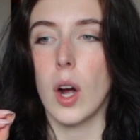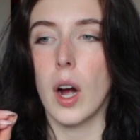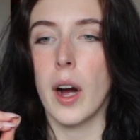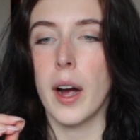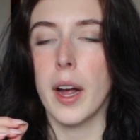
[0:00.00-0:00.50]

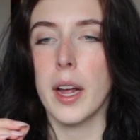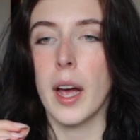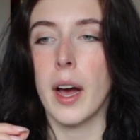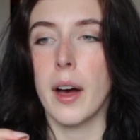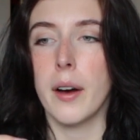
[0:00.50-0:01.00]
I
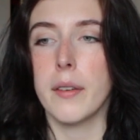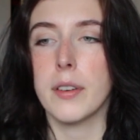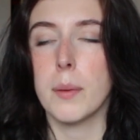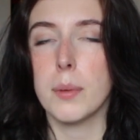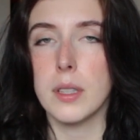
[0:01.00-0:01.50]
have
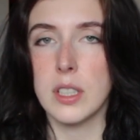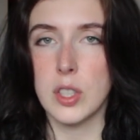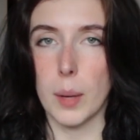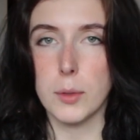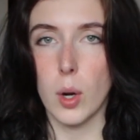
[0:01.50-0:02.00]
completely
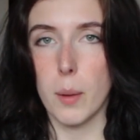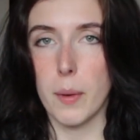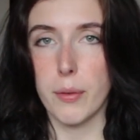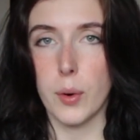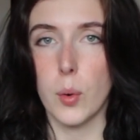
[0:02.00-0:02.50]
stopped going on
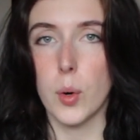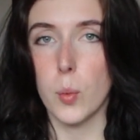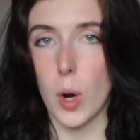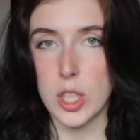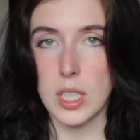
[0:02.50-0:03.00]
my phone or
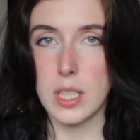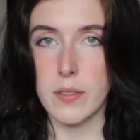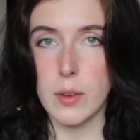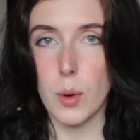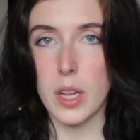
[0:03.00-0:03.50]
watching
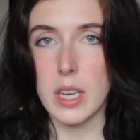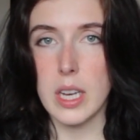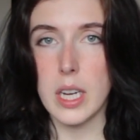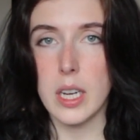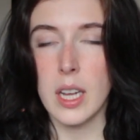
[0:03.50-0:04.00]
TV while I
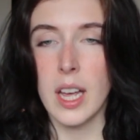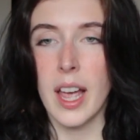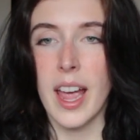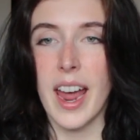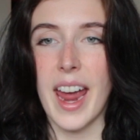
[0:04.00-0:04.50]
eat.
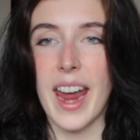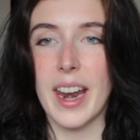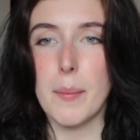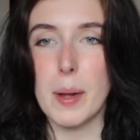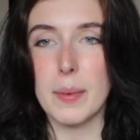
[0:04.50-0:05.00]

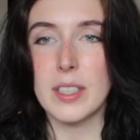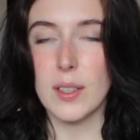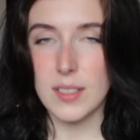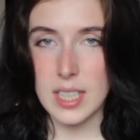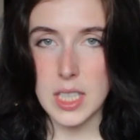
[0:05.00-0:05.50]
And I make
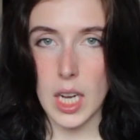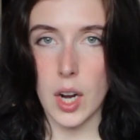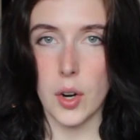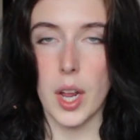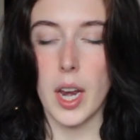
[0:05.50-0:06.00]
myself sit
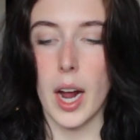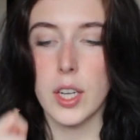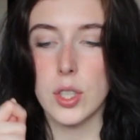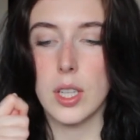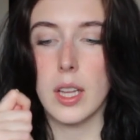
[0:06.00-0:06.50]
down and
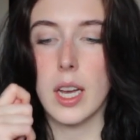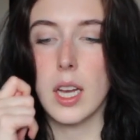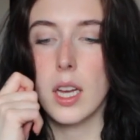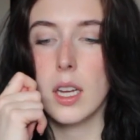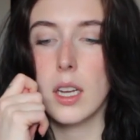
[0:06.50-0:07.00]
actually
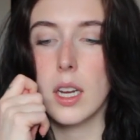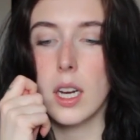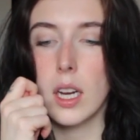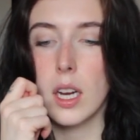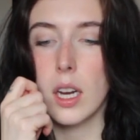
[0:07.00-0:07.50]
like
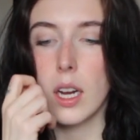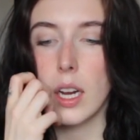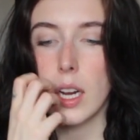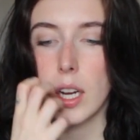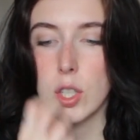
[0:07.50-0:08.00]

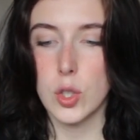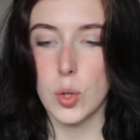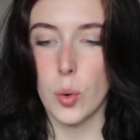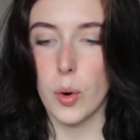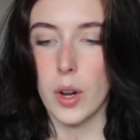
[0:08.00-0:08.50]

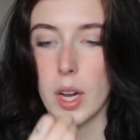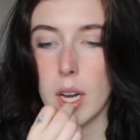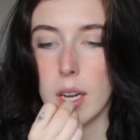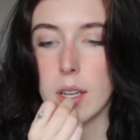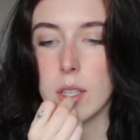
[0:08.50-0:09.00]

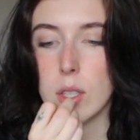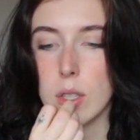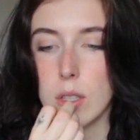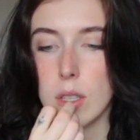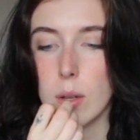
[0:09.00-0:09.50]
enjoy
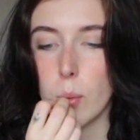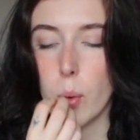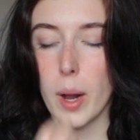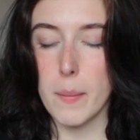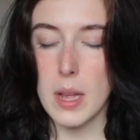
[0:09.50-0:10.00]

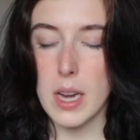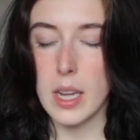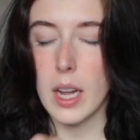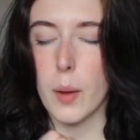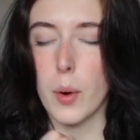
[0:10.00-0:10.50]
what I'm
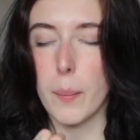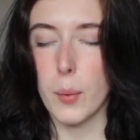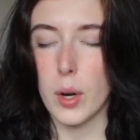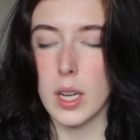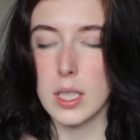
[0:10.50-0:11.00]
eating and what I'm
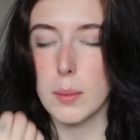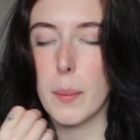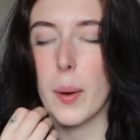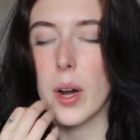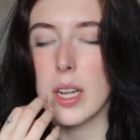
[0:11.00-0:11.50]
putting into my
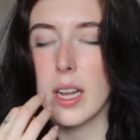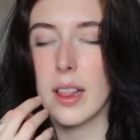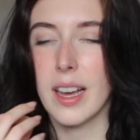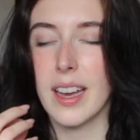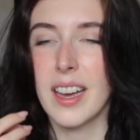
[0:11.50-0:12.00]
body. And
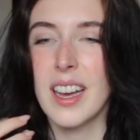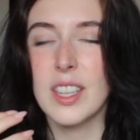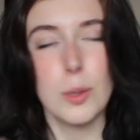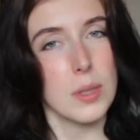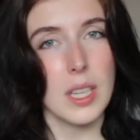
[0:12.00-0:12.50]
like,
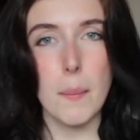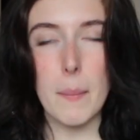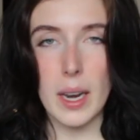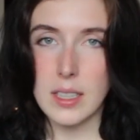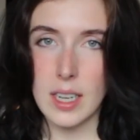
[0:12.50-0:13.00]
it's almost like a
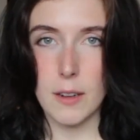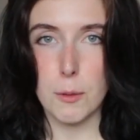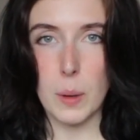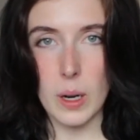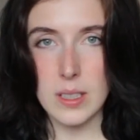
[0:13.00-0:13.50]

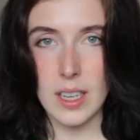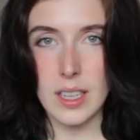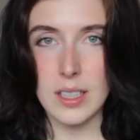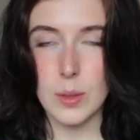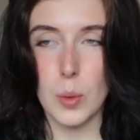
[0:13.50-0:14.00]
meditative
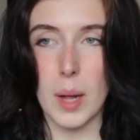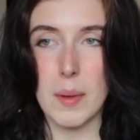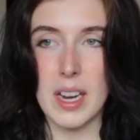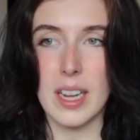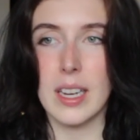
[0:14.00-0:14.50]
process when I'm
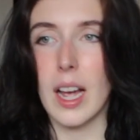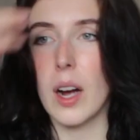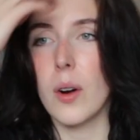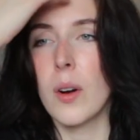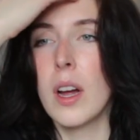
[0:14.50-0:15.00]
eating
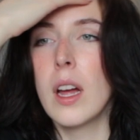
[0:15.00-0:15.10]
now.